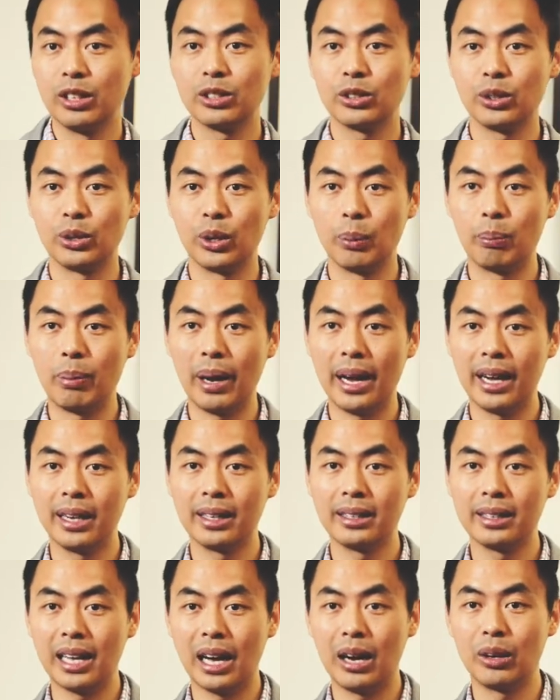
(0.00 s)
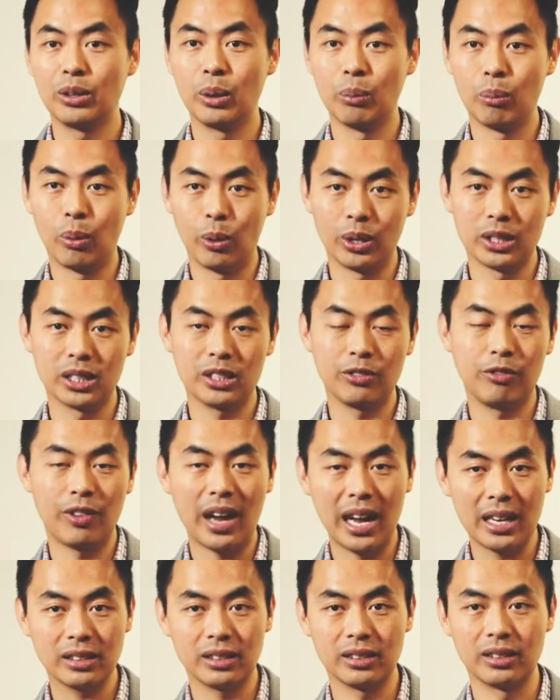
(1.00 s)
so you're paying down your mortgage
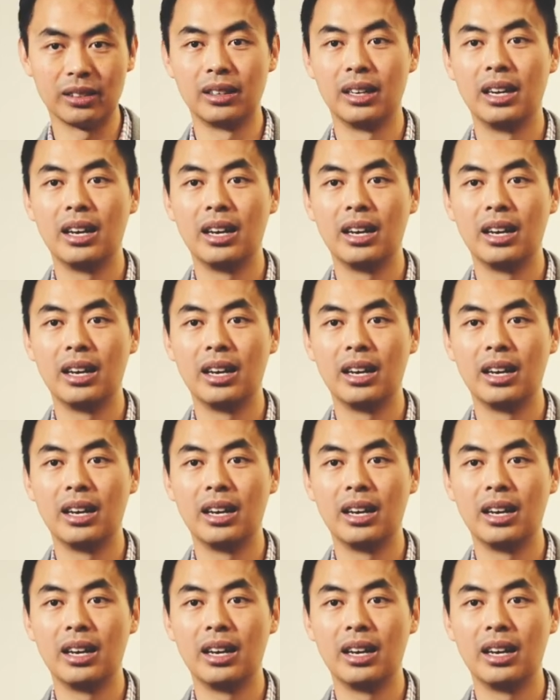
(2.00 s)
faster.